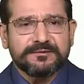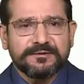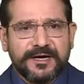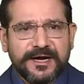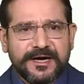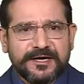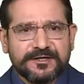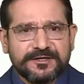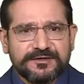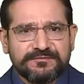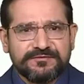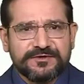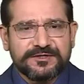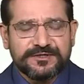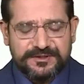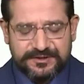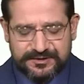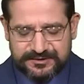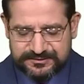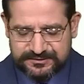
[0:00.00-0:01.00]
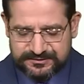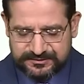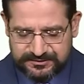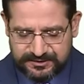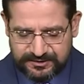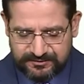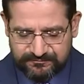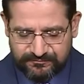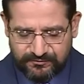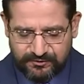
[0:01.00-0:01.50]
activities
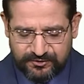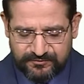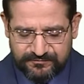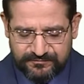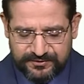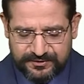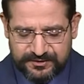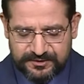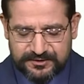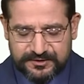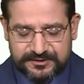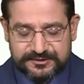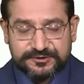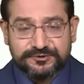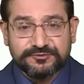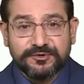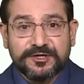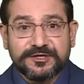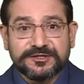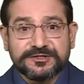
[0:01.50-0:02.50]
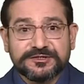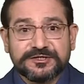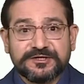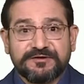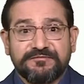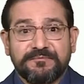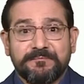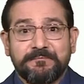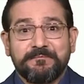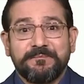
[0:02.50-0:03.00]
involving construction
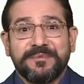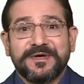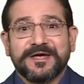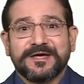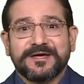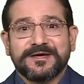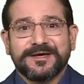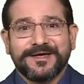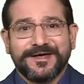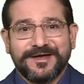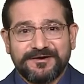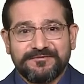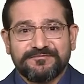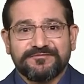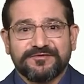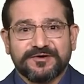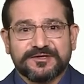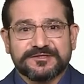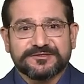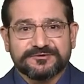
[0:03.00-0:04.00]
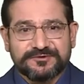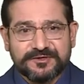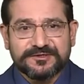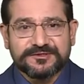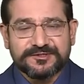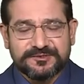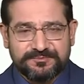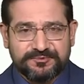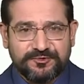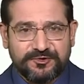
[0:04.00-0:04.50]
of big
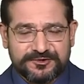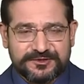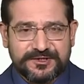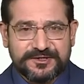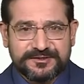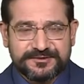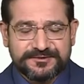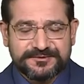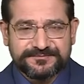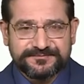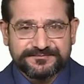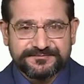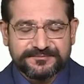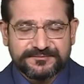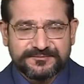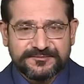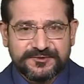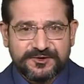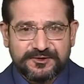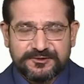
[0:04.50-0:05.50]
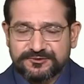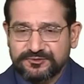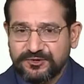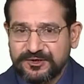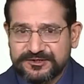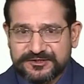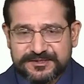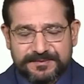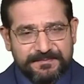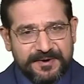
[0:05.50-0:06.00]
infrastructure projects. So,
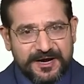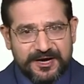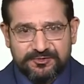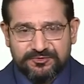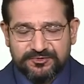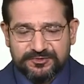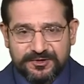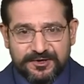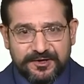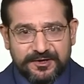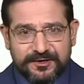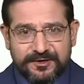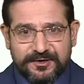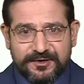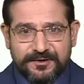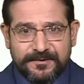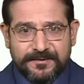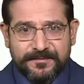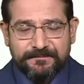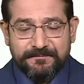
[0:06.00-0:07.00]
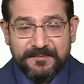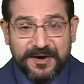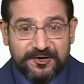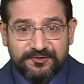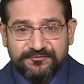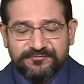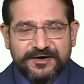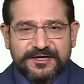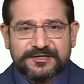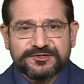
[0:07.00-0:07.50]
it is about
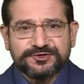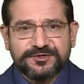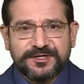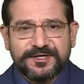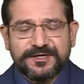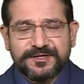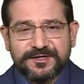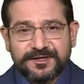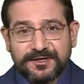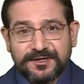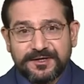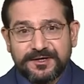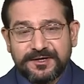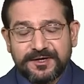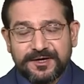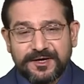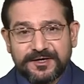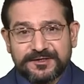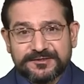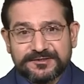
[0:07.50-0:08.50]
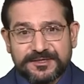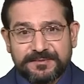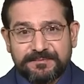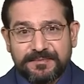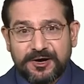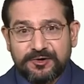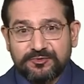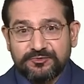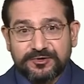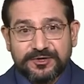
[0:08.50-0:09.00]
manufacturing, it is
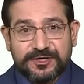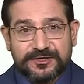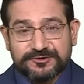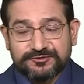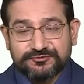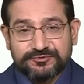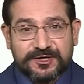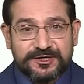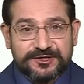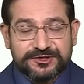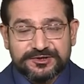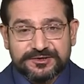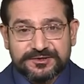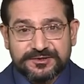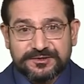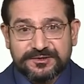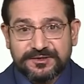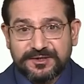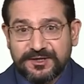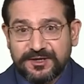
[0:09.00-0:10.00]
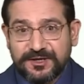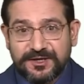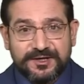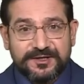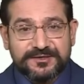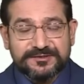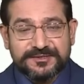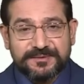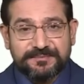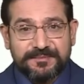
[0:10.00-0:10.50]
about construction,
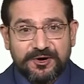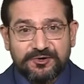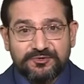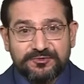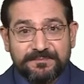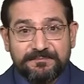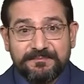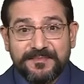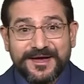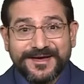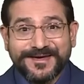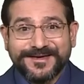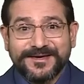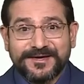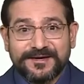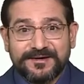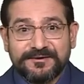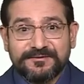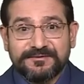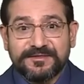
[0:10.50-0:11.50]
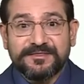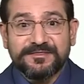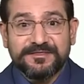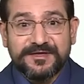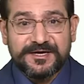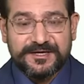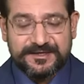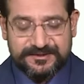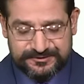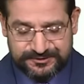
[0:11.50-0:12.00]
it is about making the
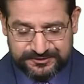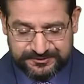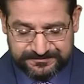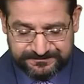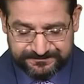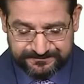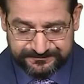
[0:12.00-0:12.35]
things